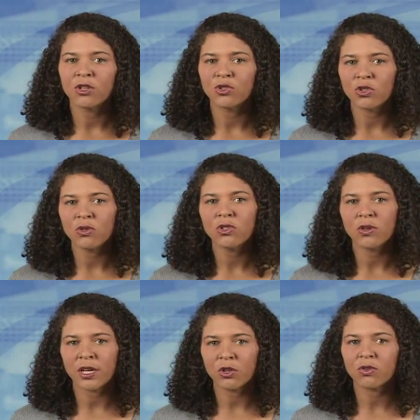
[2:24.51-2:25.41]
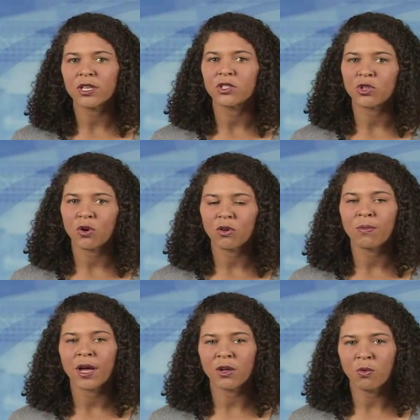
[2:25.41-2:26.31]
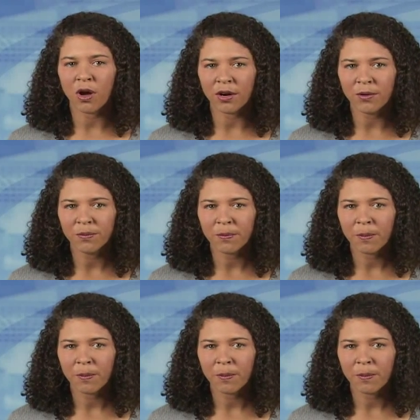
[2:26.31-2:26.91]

due to increased total body water,